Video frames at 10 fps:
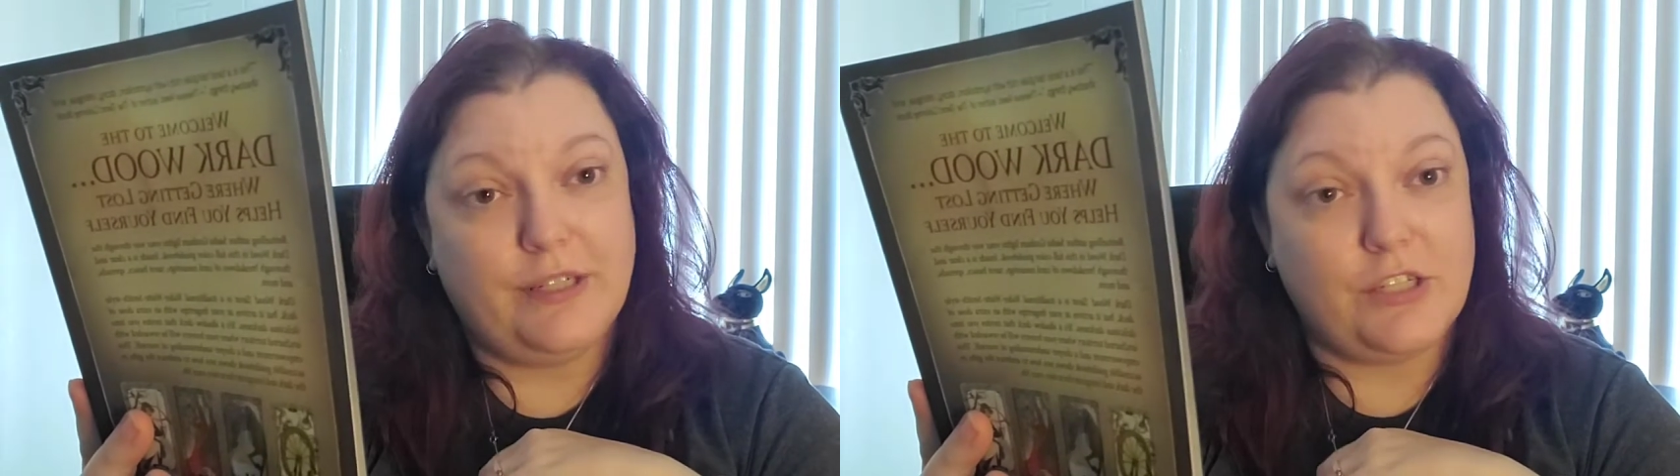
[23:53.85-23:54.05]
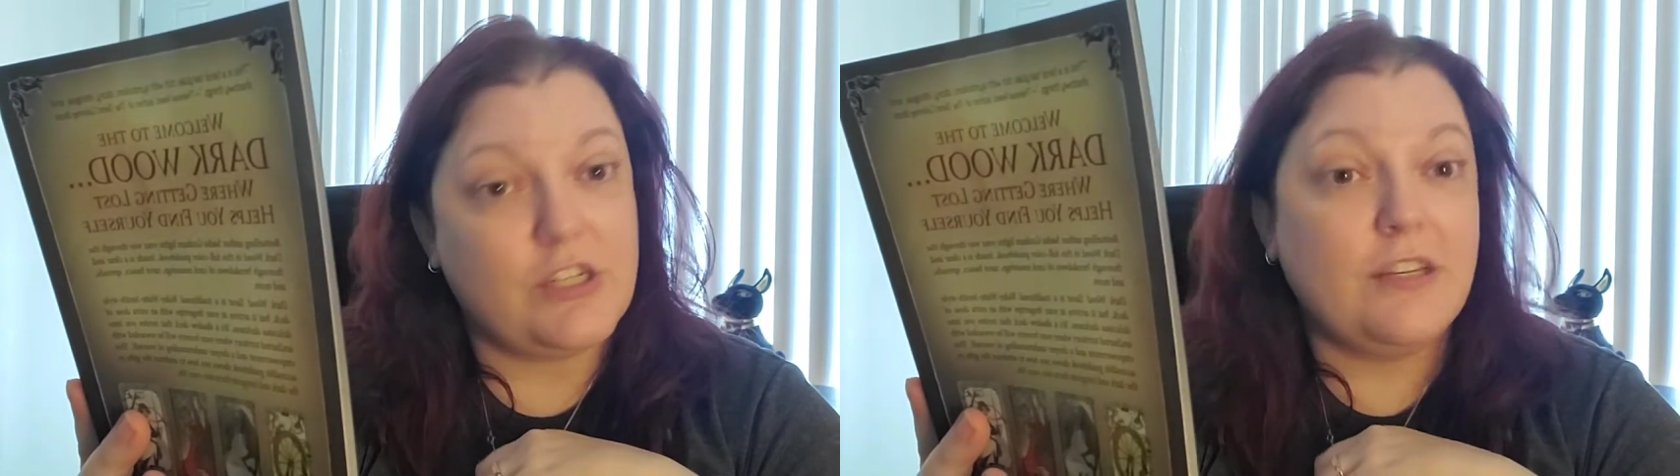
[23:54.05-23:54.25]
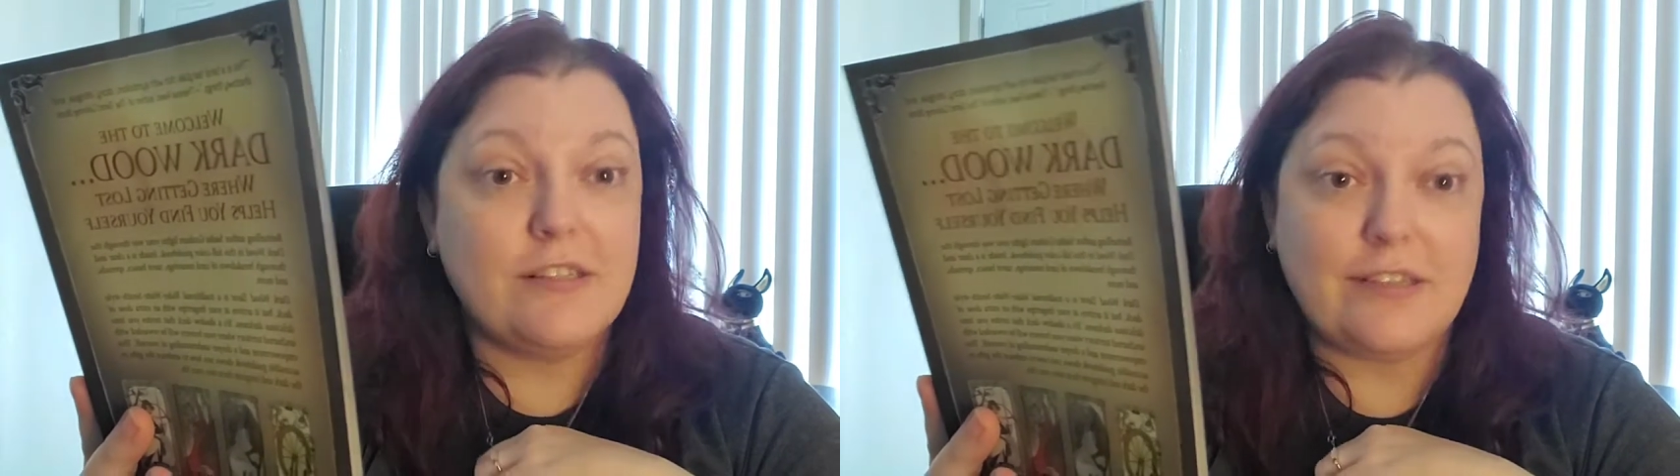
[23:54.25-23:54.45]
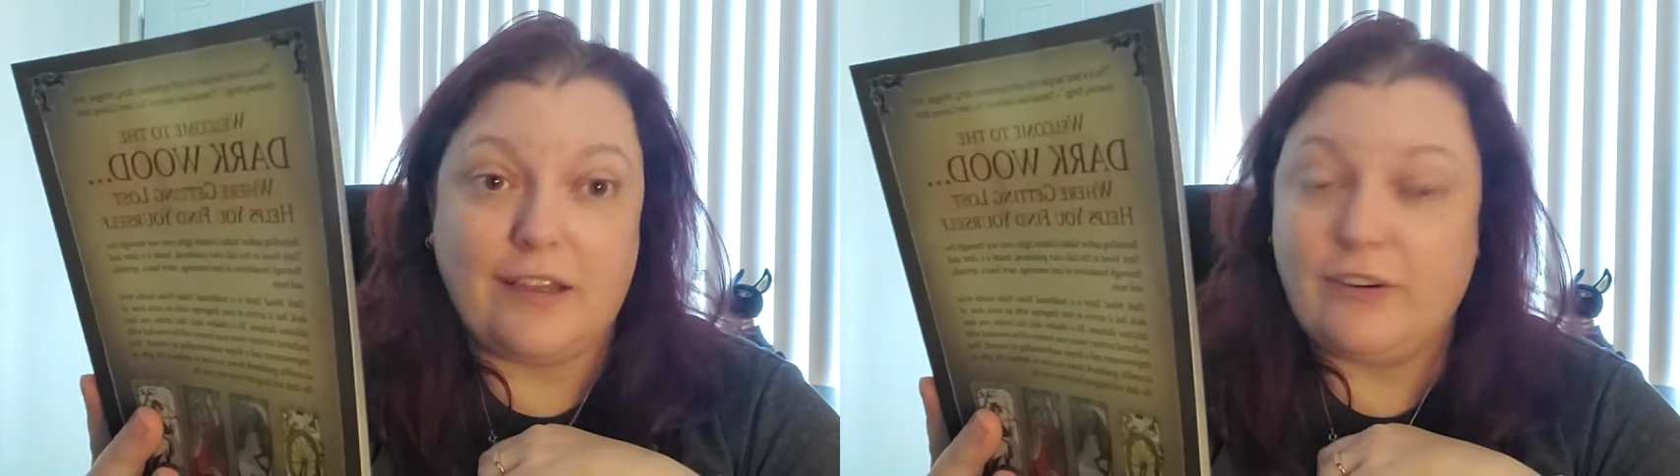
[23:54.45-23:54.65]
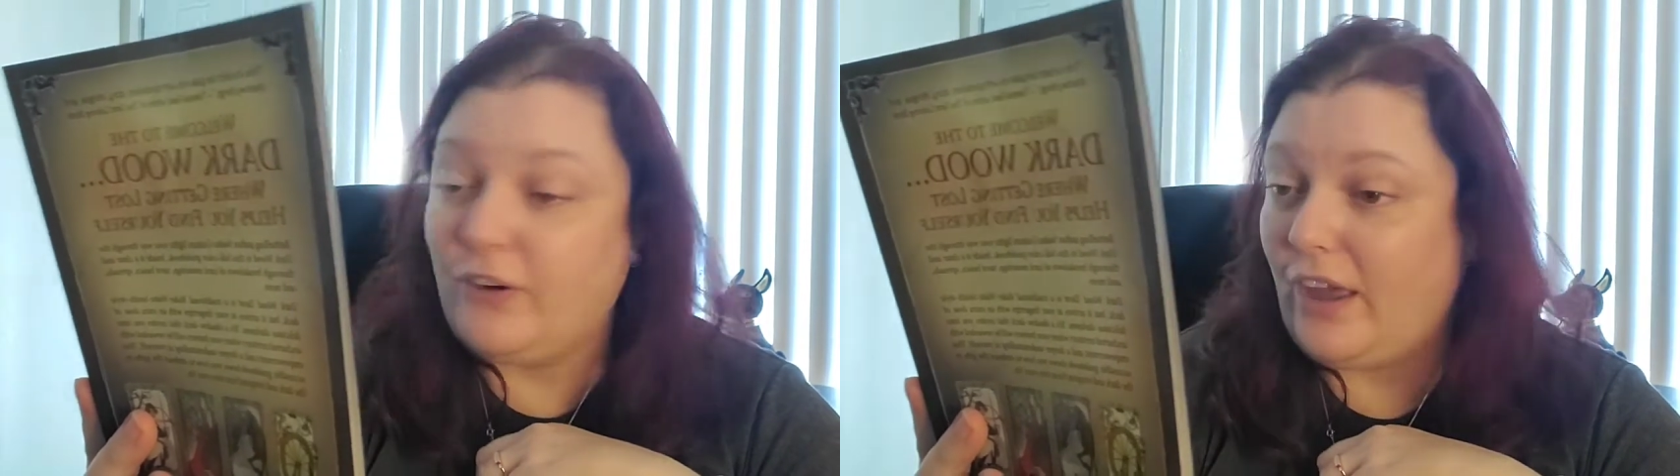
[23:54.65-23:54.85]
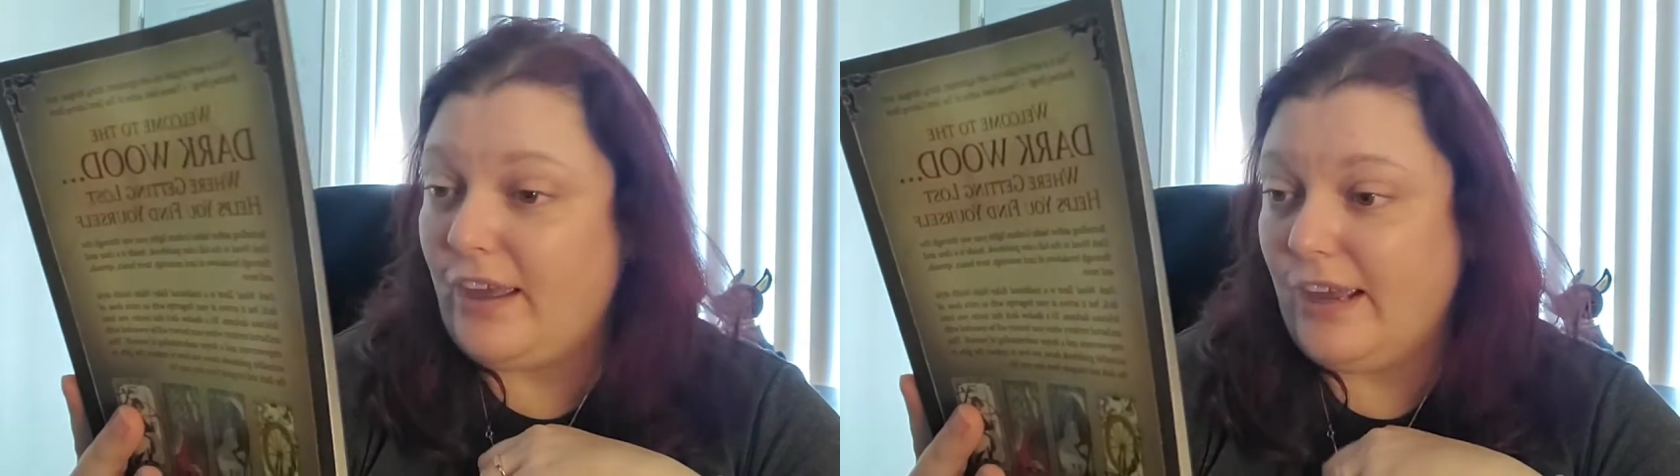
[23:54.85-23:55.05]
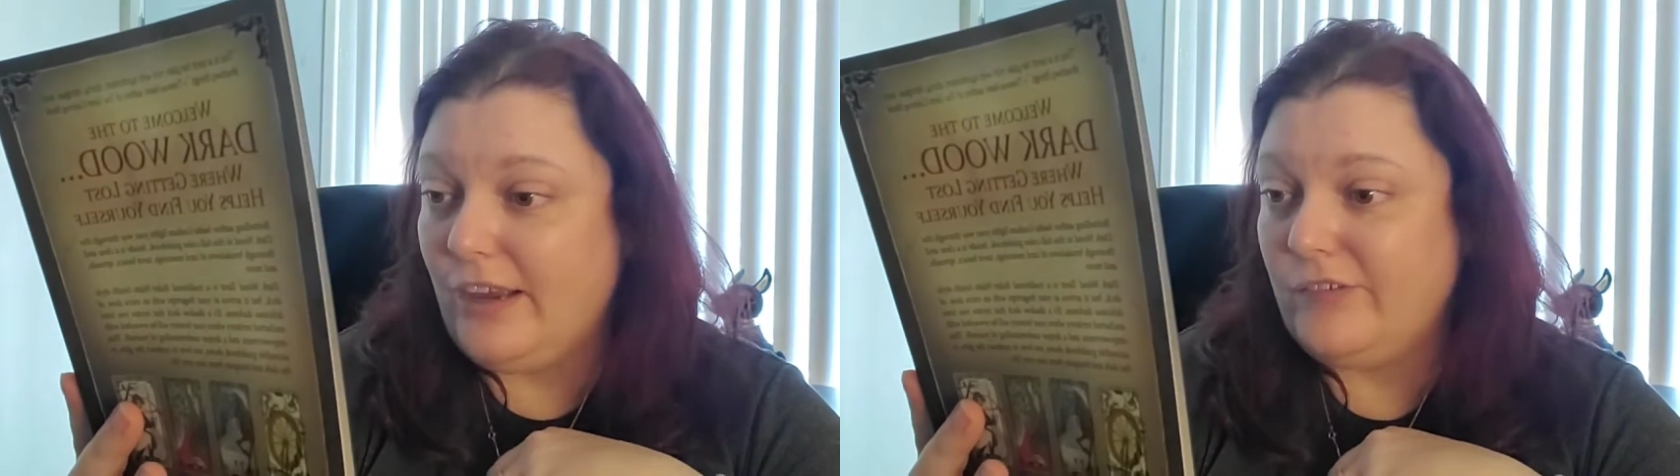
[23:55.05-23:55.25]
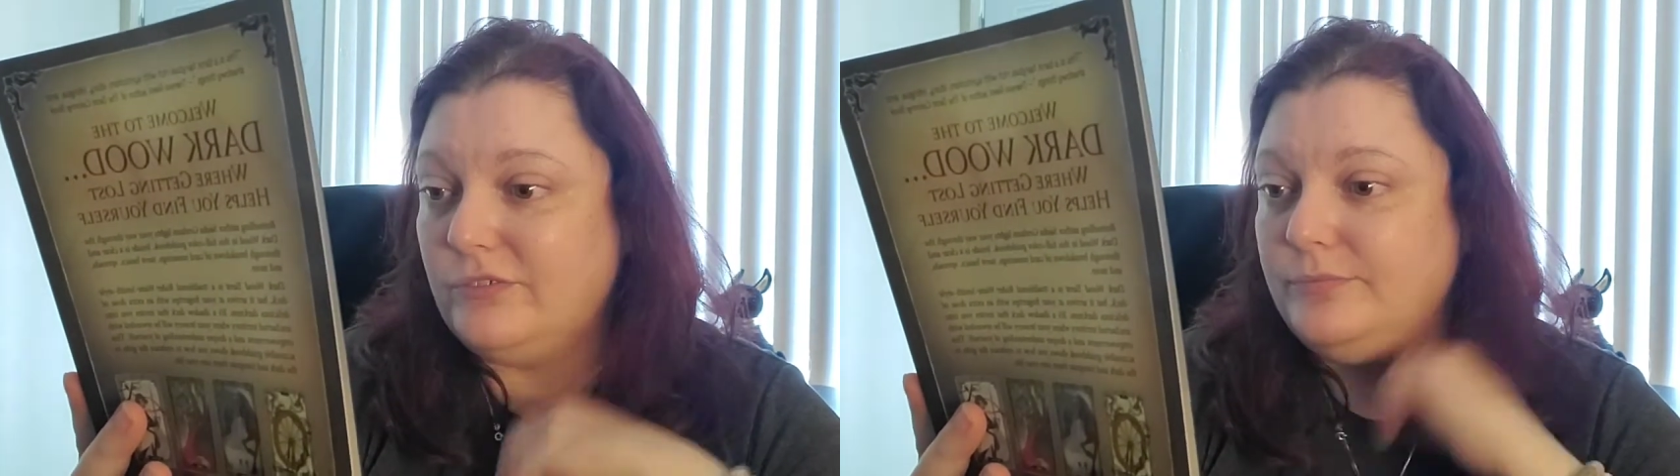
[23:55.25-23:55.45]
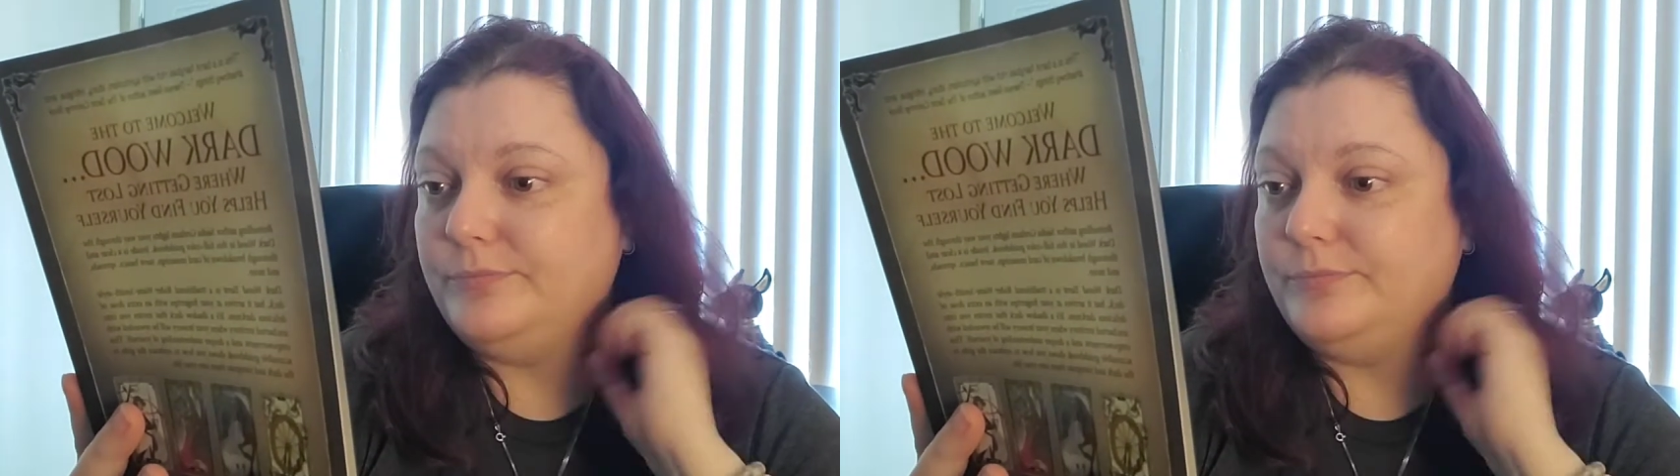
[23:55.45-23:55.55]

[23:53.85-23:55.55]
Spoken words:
Witch inside her cave.